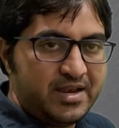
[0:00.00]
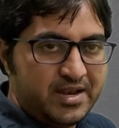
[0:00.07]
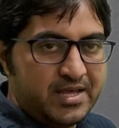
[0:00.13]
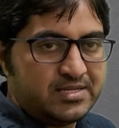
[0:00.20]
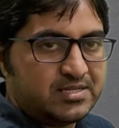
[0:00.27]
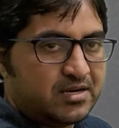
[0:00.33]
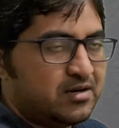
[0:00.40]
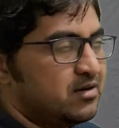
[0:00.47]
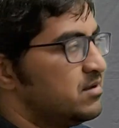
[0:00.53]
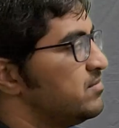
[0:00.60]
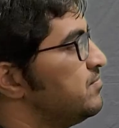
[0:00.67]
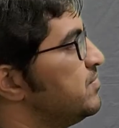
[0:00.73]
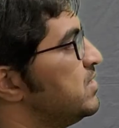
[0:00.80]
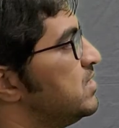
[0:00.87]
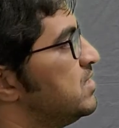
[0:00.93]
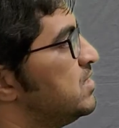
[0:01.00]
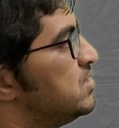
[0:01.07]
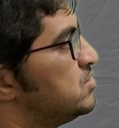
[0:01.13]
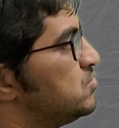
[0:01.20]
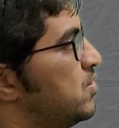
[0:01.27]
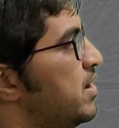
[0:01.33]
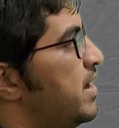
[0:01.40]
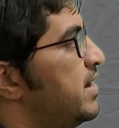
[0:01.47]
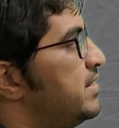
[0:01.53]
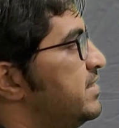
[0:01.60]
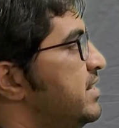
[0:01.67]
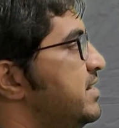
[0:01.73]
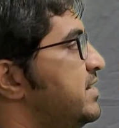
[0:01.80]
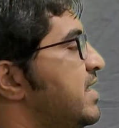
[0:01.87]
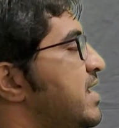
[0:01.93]
in nature. So
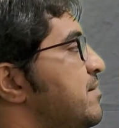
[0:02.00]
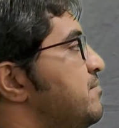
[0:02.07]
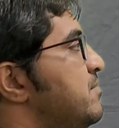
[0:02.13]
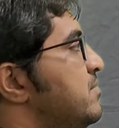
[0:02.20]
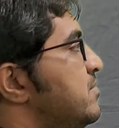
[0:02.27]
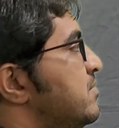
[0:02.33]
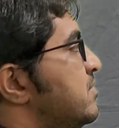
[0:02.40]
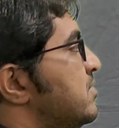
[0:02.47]
at that time